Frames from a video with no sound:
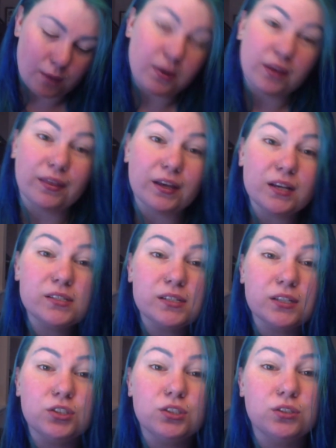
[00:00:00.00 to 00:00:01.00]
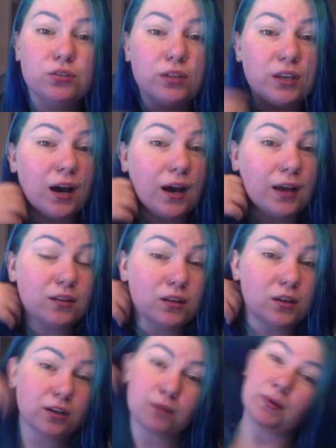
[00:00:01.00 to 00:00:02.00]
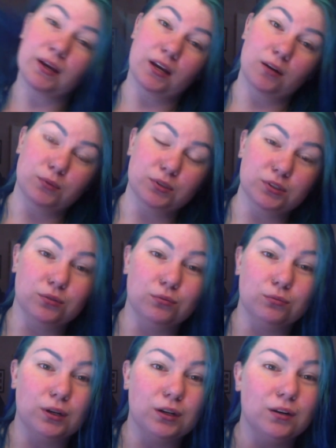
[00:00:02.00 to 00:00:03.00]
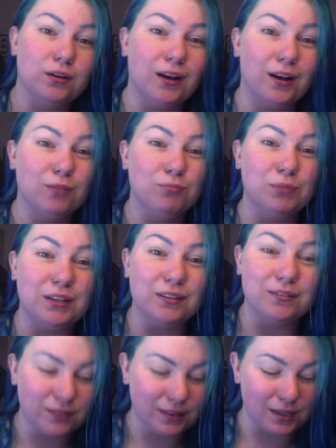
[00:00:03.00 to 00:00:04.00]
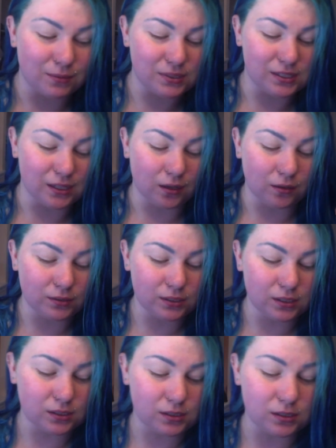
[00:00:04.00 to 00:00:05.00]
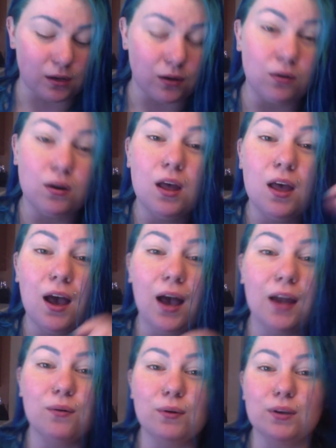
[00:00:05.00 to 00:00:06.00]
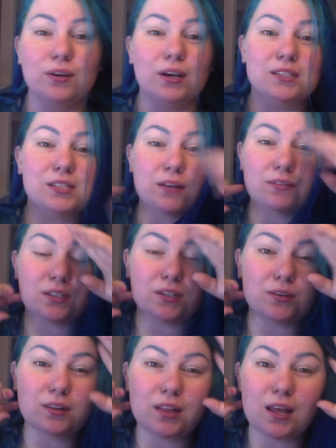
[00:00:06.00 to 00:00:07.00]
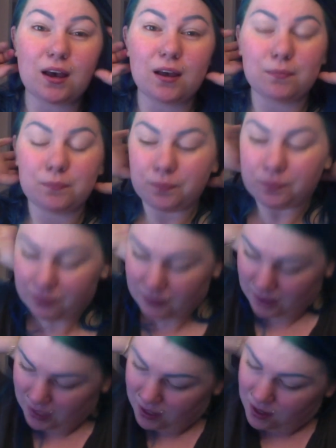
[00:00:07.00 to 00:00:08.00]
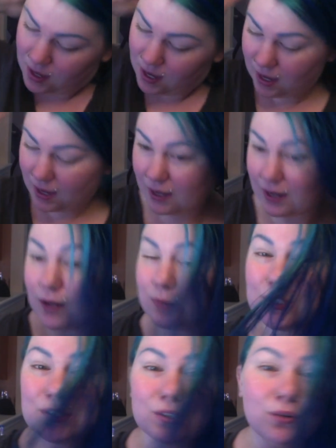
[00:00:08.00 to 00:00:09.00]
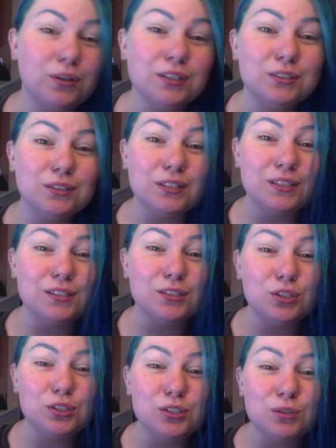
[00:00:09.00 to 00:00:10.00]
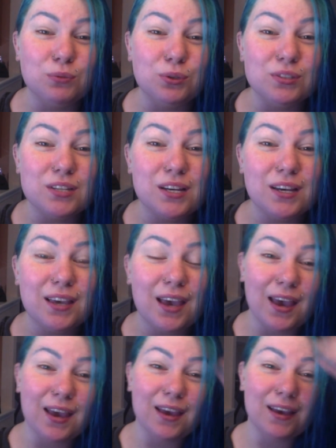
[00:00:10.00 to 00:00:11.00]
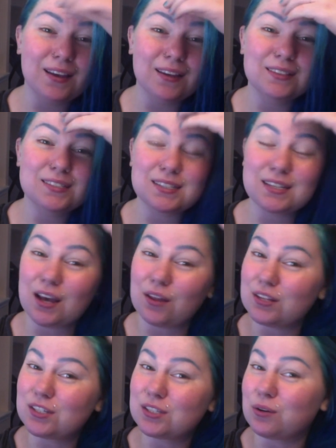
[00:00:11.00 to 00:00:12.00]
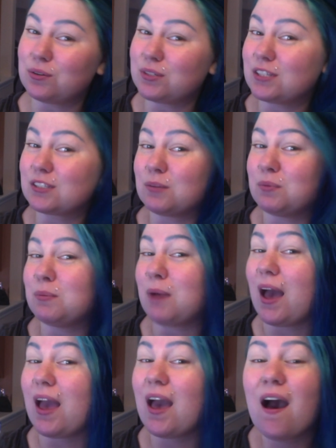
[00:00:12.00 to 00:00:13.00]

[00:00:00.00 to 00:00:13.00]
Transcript: this and just do the eye look. My animals are running around being themselves, so I don't want you guys to have to deal with that. And I'm just going to listen to some music and see how this goes. This is going to be my